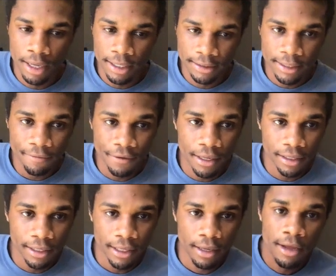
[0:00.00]

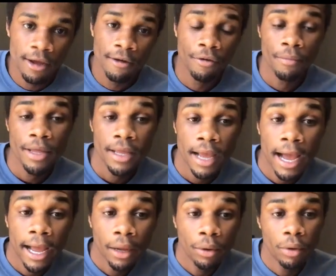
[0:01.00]
definitely for me,
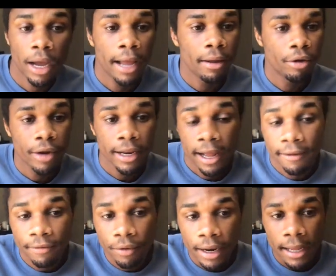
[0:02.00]
I create
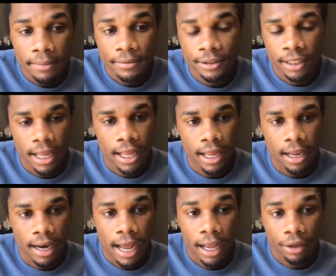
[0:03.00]
iPhone apps,
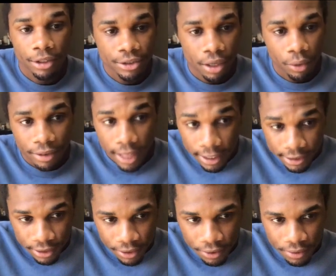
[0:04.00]
and I start with
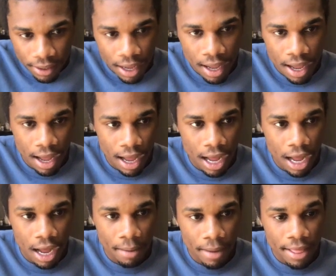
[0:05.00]
Xcode.
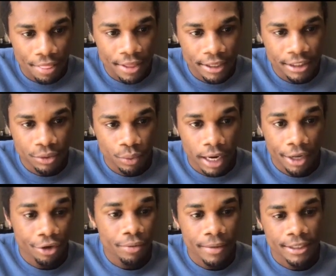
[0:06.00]
And this is what I
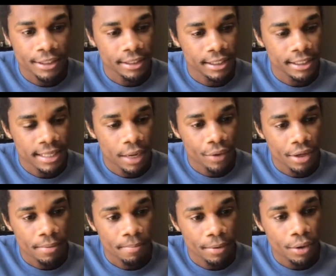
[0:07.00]
do basically, is that
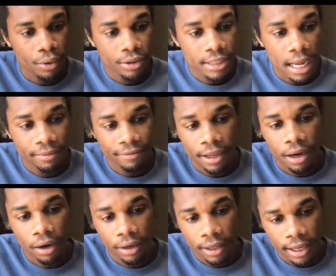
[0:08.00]
we build on top of
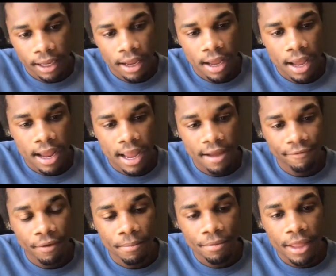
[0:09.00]
ARKit.
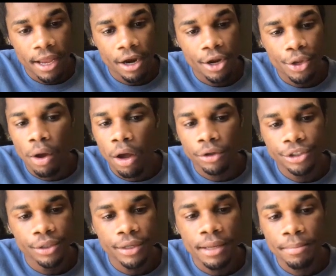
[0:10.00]
And from there, you
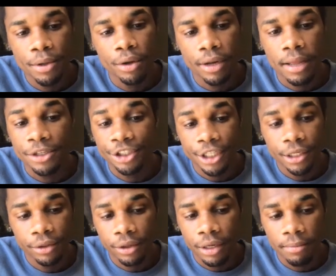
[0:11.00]
also can build a
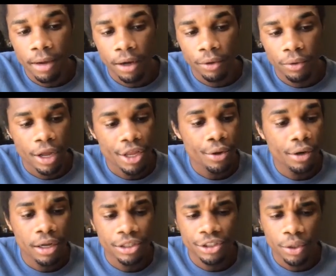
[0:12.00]
machine learning model, and you could
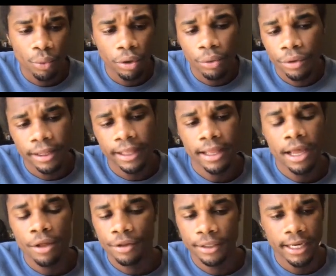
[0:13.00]
also work with like
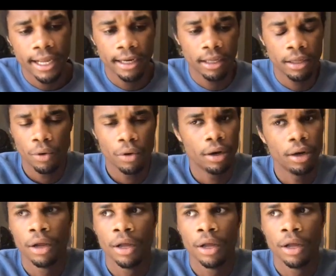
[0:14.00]
health data, or